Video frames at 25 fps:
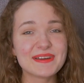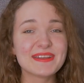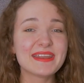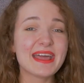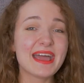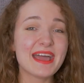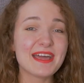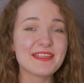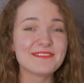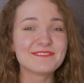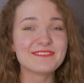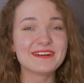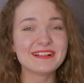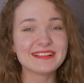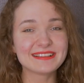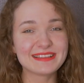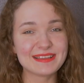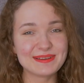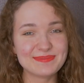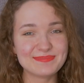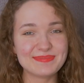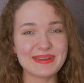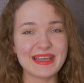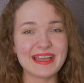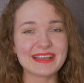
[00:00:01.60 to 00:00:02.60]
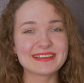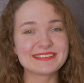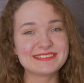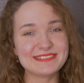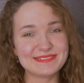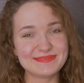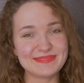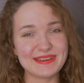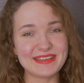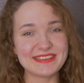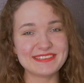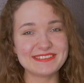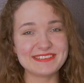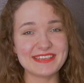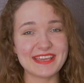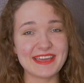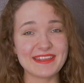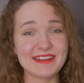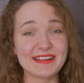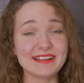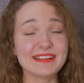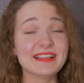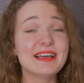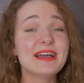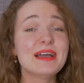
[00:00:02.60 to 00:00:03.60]
everyone, and welcome back to my
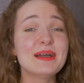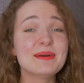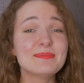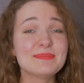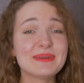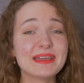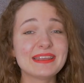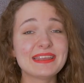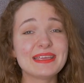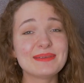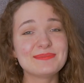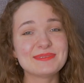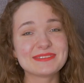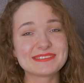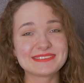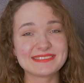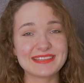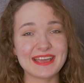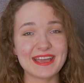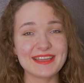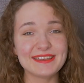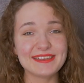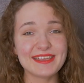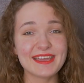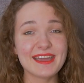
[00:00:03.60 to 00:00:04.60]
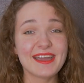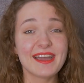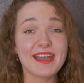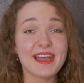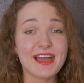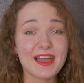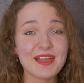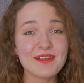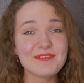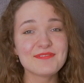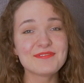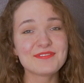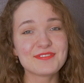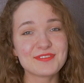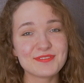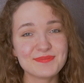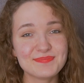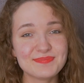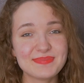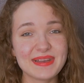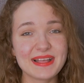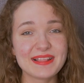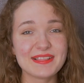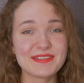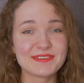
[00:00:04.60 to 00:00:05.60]
channel. My name is Dania. I'm
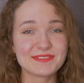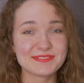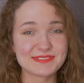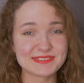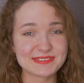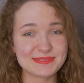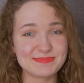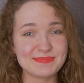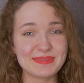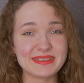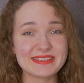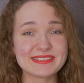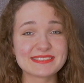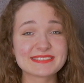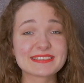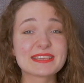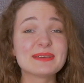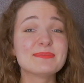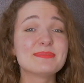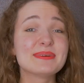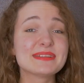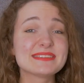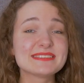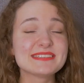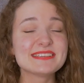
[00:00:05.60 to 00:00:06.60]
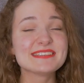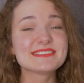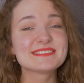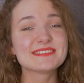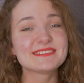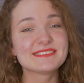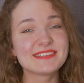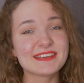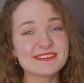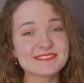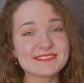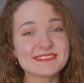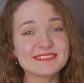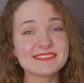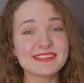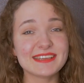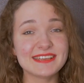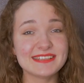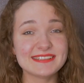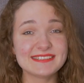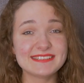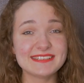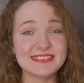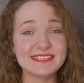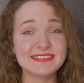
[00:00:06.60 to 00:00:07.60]
from Belarus, Minsk, but since
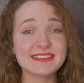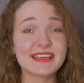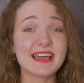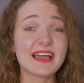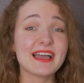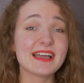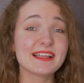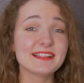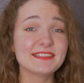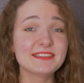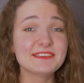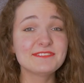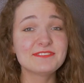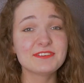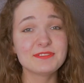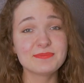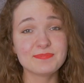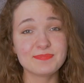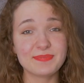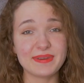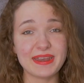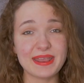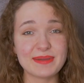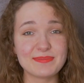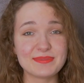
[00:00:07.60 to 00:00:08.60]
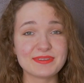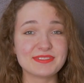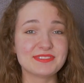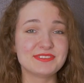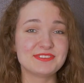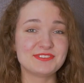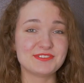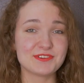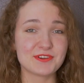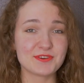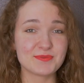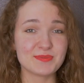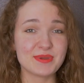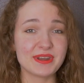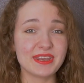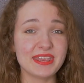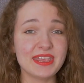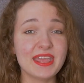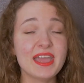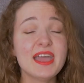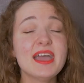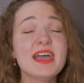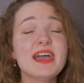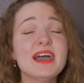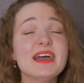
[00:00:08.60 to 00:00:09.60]
2018 I live in Bremen,
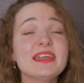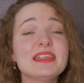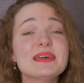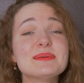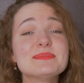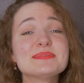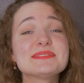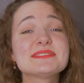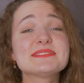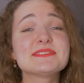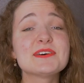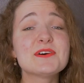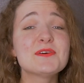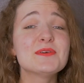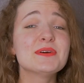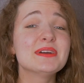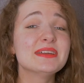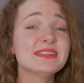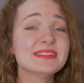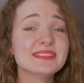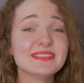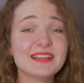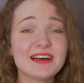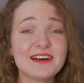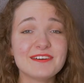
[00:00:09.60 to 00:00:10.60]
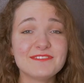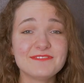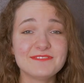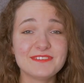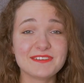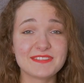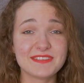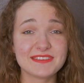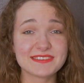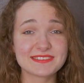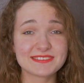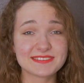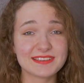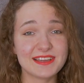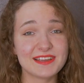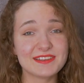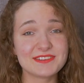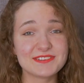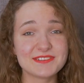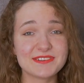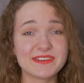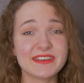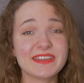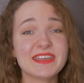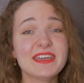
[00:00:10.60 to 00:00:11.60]
Germany, and I'm so in love with this
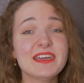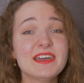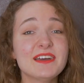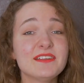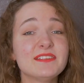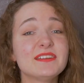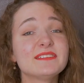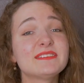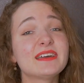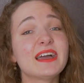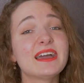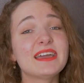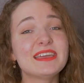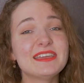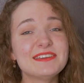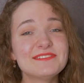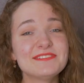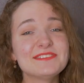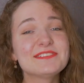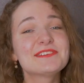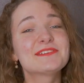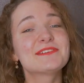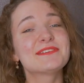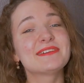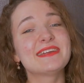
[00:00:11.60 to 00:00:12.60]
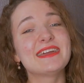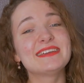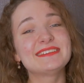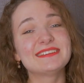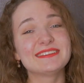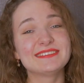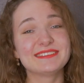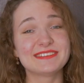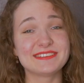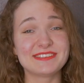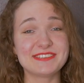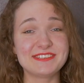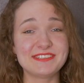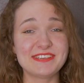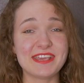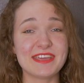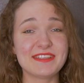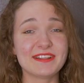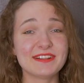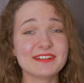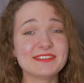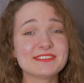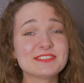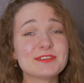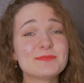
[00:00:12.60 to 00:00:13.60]
country that I even created this
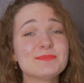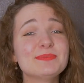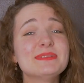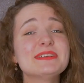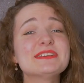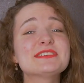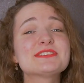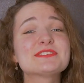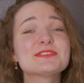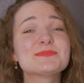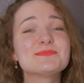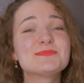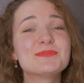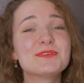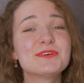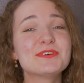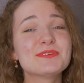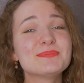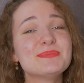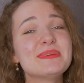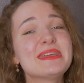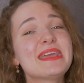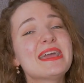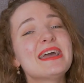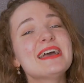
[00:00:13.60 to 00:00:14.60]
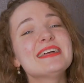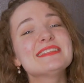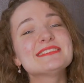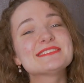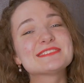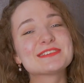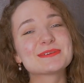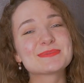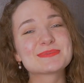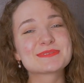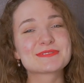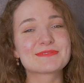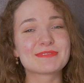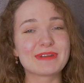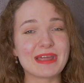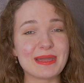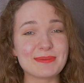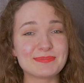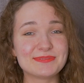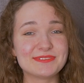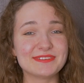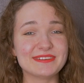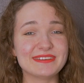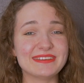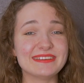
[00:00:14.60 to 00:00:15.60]
channel, so please support me and
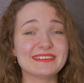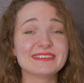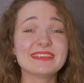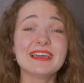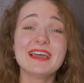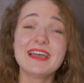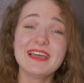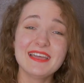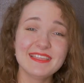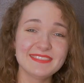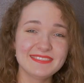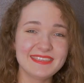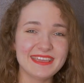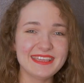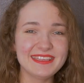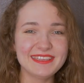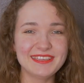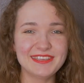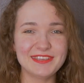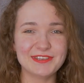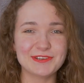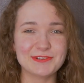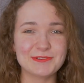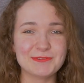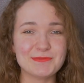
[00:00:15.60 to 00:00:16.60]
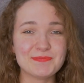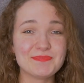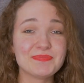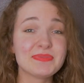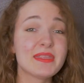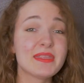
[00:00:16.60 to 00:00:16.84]
subscribe to it. Thank you!